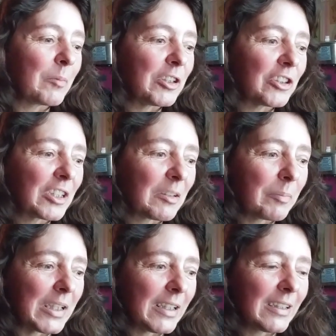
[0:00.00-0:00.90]
give me just a
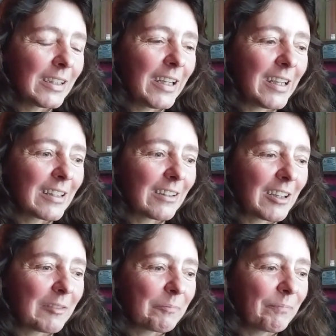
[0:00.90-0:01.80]
minute and
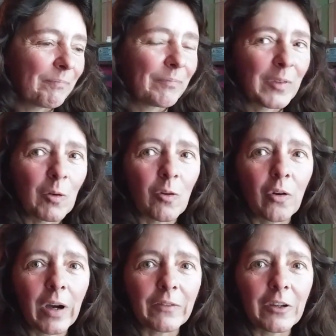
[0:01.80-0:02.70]
um, we'll go
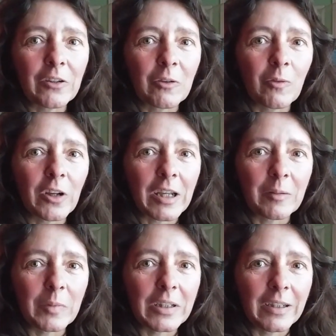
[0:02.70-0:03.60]
out there and we'll get
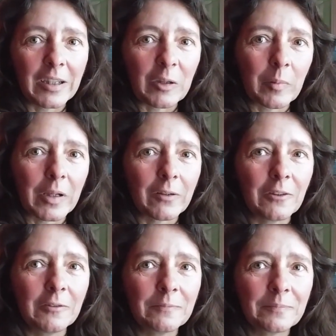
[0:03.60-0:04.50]
them in the incubator.